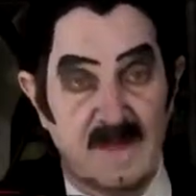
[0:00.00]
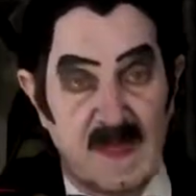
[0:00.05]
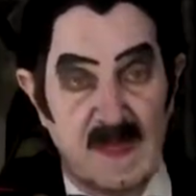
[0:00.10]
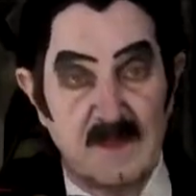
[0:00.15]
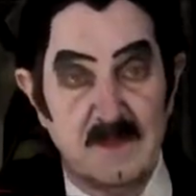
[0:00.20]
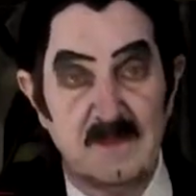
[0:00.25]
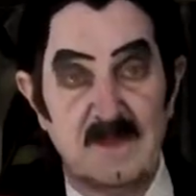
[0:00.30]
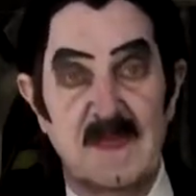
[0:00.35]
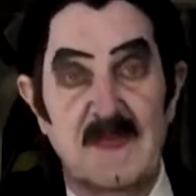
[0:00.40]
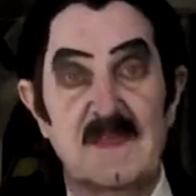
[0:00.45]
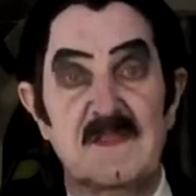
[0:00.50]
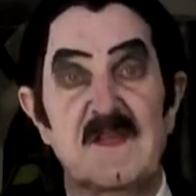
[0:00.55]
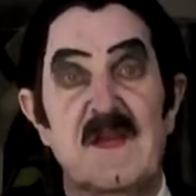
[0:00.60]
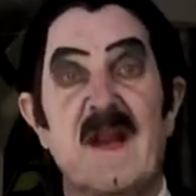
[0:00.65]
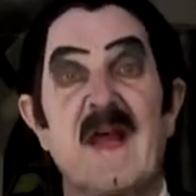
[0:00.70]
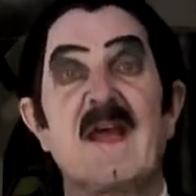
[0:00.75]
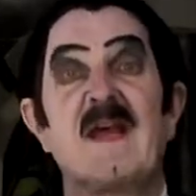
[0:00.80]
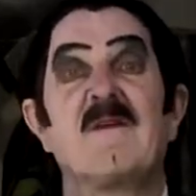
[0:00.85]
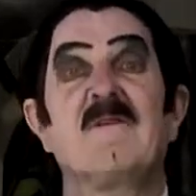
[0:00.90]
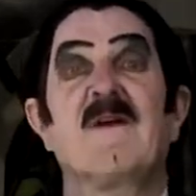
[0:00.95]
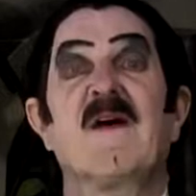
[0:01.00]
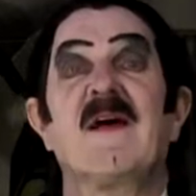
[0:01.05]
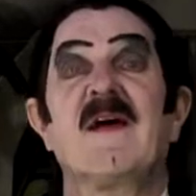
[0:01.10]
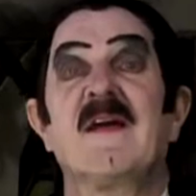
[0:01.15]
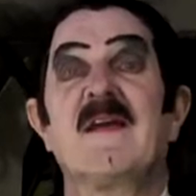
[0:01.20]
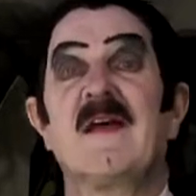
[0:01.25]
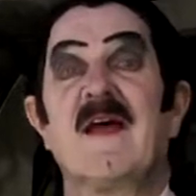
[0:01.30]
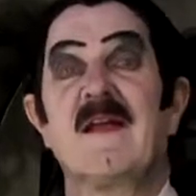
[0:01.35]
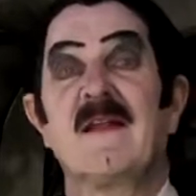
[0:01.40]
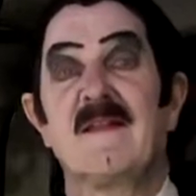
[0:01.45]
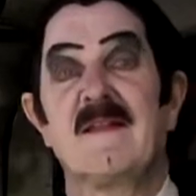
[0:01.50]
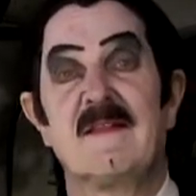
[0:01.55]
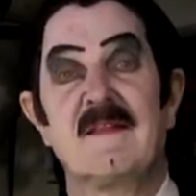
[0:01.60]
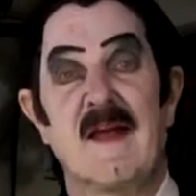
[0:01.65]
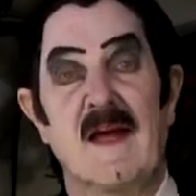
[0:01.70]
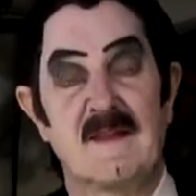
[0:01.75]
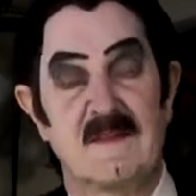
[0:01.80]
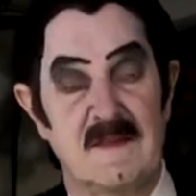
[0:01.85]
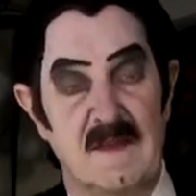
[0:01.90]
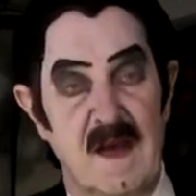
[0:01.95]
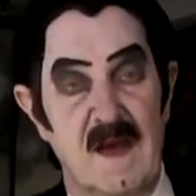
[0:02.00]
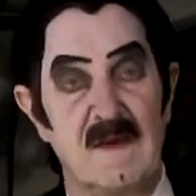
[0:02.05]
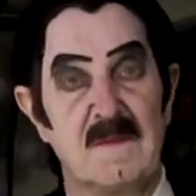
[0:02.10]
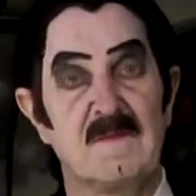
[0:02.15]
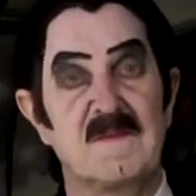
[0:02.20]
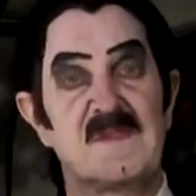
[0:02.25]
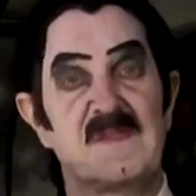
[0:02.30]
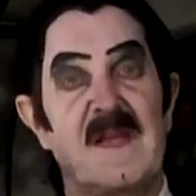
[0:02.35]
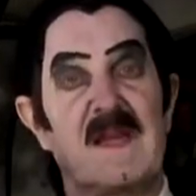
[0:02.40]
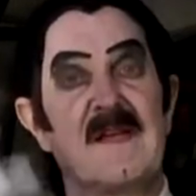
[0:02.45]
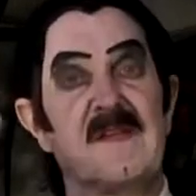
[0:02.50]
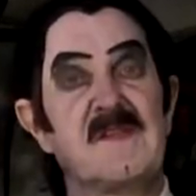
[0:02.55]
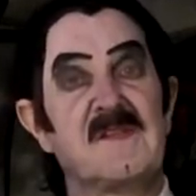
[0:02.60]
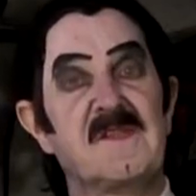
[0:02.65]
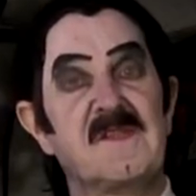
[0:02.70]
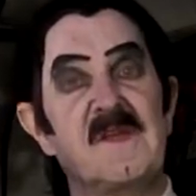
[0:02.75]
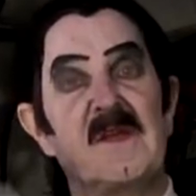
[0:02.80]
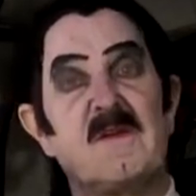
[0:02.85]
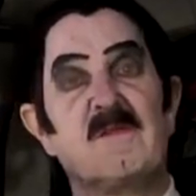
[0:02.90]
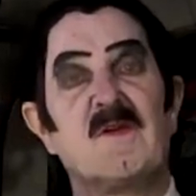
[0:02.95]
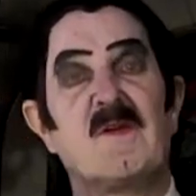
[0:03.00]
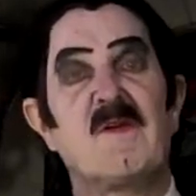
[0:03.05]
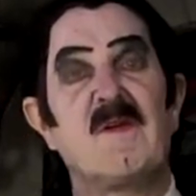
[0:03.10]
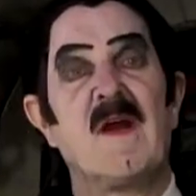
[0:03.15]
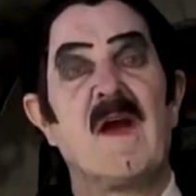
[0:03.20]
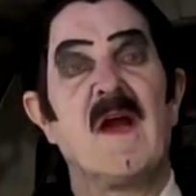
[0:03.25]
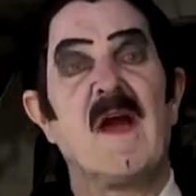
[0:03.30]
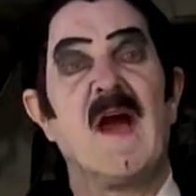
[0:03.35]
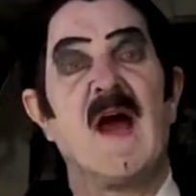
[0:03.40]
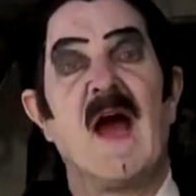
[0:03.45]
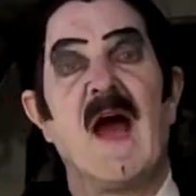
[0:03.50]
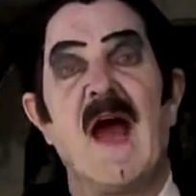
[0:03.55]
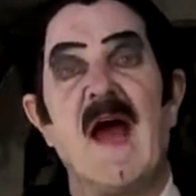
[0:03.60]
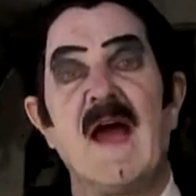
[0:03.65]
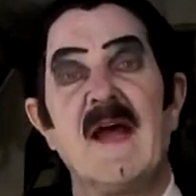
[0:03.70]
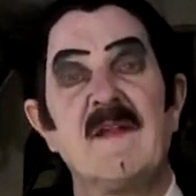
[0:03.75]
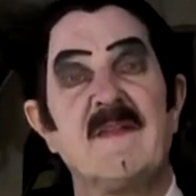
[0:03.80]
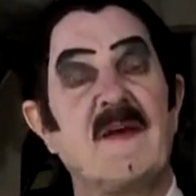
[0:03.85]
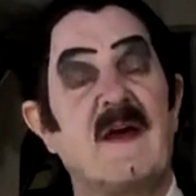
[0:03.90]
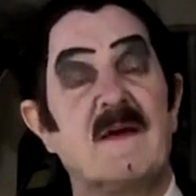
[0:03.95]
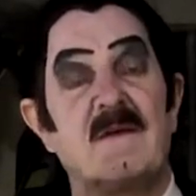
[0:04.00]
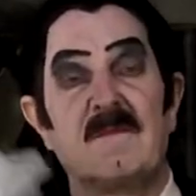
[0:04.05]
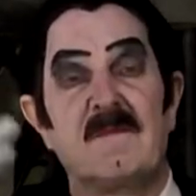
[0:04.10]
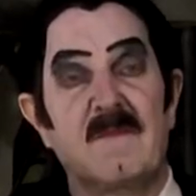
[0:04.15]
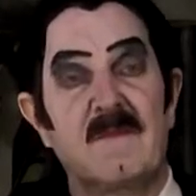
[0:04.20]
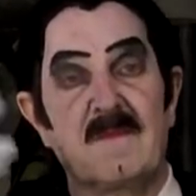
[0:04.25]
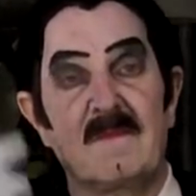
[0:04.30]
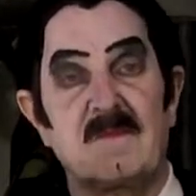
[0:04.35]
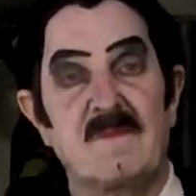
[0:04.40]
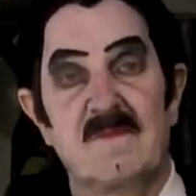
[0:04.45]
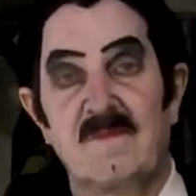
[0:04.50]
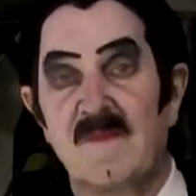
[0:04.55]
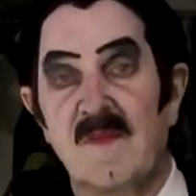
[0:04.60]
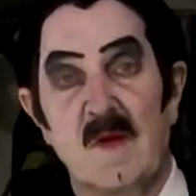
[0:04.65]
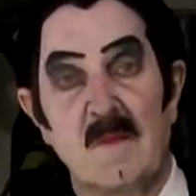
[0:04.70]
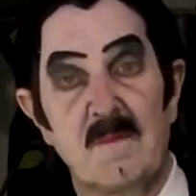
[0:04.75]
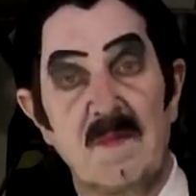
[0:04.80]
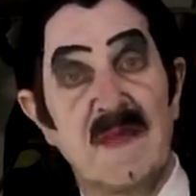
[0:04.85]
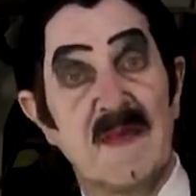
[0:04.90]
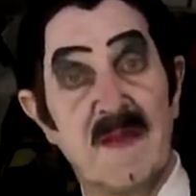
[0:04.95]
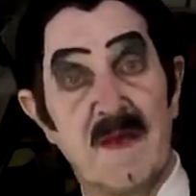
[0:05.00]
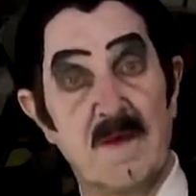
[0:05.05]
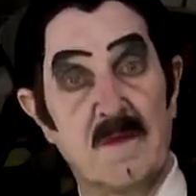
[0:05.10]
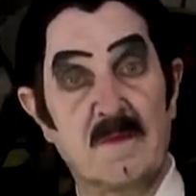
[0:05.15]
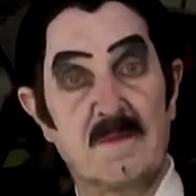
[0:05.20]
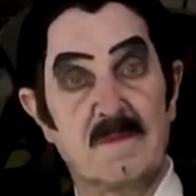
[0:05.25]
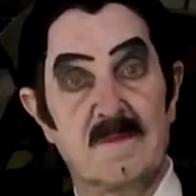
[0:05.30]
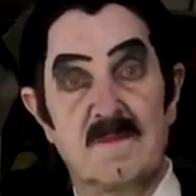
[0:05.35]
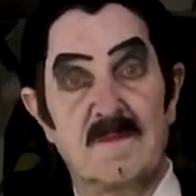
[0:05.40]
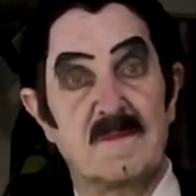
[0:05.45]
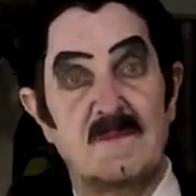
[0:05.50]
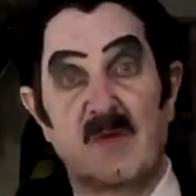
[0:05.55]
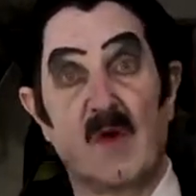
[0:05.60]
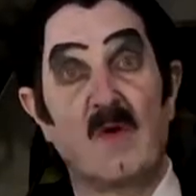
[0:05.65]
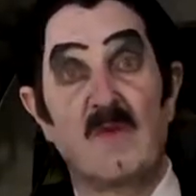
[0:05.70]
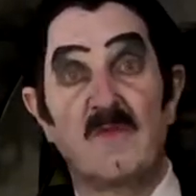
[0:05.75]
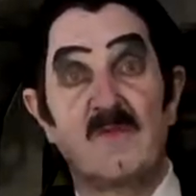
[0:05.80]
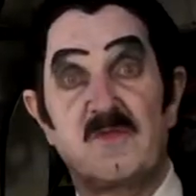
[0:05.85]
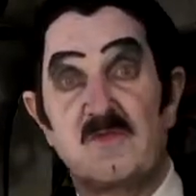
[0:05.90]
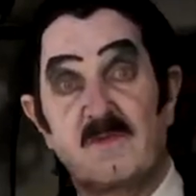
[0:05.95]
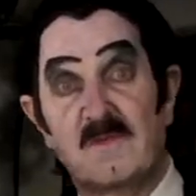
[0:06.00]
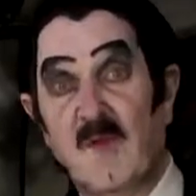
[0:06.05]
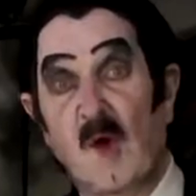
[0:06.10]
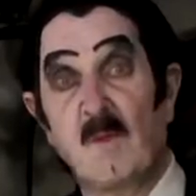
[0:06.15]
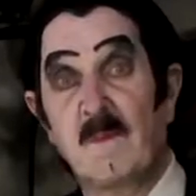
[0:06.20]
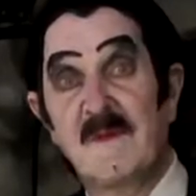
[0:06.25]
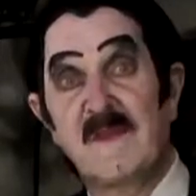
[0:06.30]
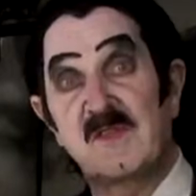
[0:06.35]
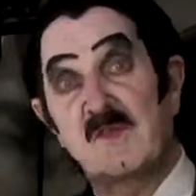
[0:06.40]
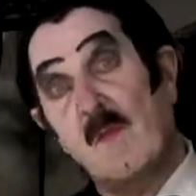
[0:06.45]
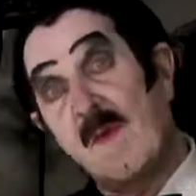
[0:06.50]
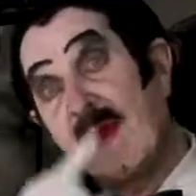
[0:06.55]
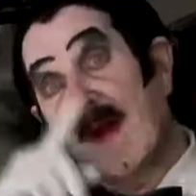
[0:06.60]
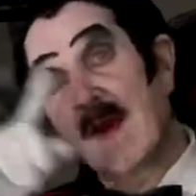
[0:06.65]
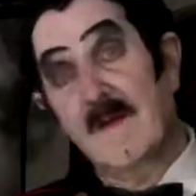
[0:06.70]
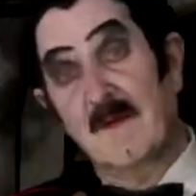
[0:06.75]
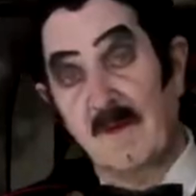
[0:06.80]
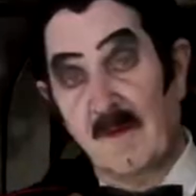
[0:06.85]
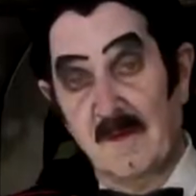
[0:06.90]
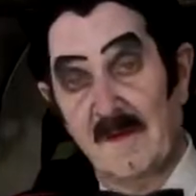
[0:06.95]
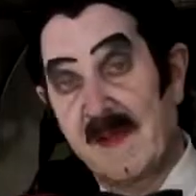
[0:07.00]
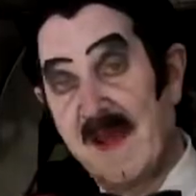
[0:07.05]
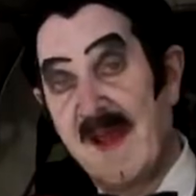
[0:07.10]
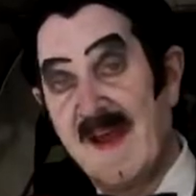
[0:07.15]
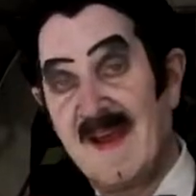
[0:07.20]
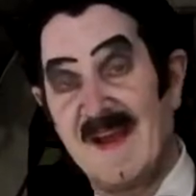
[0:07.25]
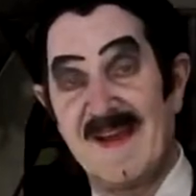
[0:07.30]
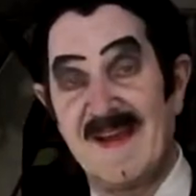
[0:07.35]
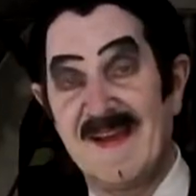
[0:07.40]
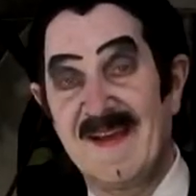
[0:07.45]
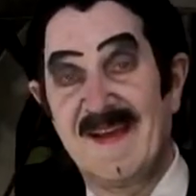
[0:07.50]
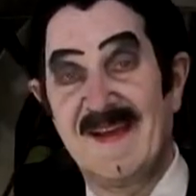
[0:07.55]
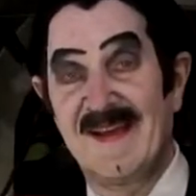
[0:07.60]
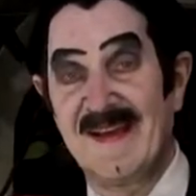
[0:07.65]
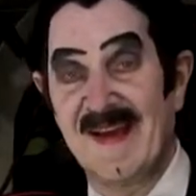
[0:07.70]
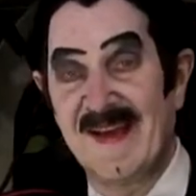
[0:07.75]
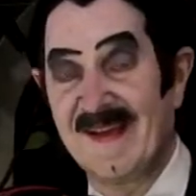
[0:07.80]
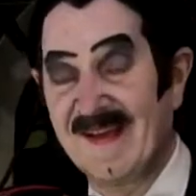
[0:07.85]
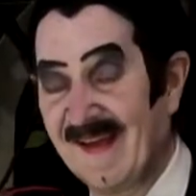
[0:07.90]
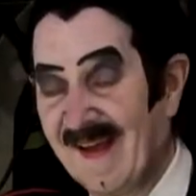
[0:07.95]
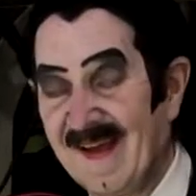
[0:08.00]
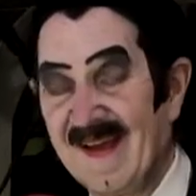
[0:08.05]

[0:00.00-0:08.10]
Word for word: Get your tickets at afi.com slash silver and uh, you know, be there don't, don't be square, okay?